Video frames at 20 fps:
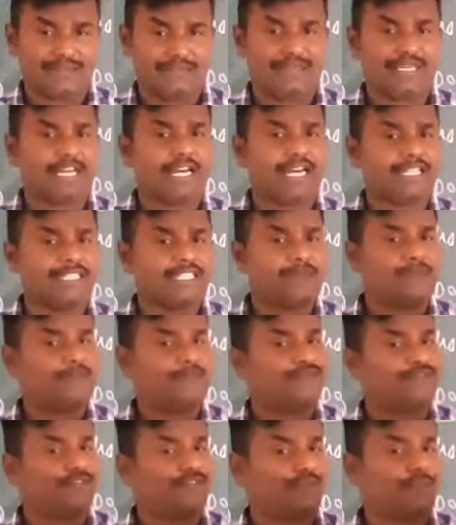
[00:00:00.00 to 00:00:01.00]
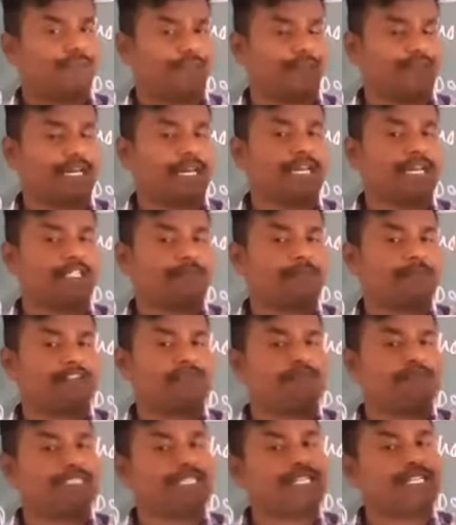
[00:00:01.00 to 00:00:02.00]
Mechanism
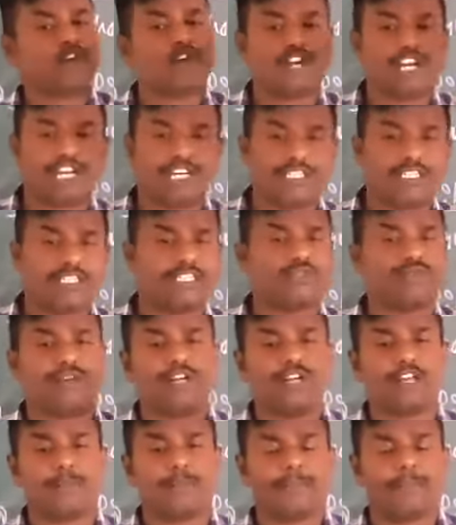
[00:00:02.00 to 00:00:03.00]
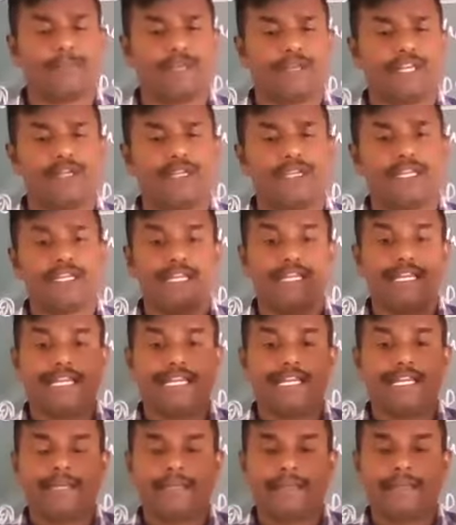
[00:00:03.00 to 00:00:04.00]
of muscle contraction is one topic.
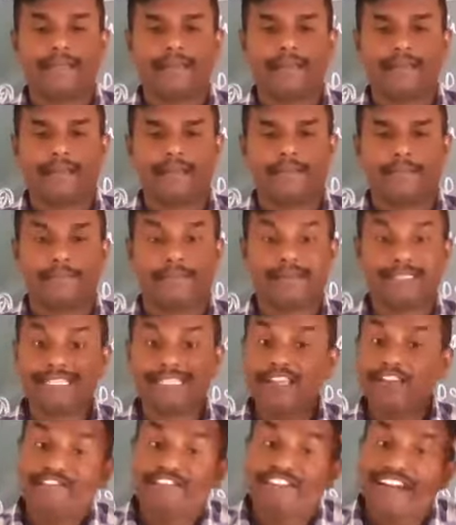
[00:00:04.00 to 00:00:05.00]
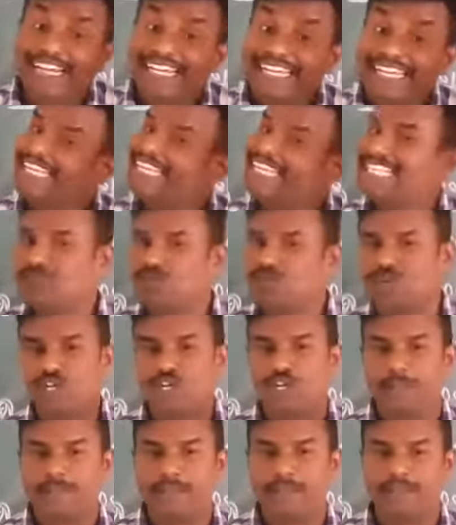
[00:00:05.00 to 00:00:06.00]
Muscle fatigue is one
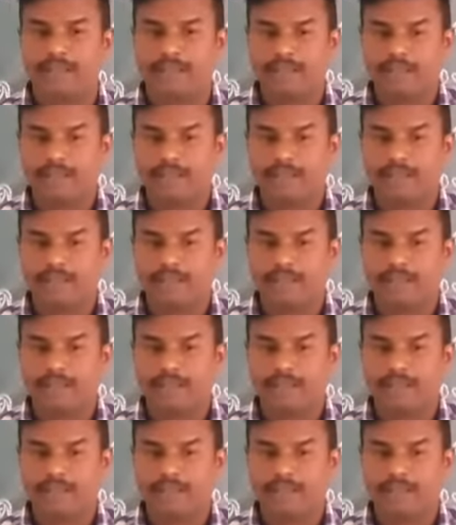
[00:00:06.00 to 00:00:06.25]
topic.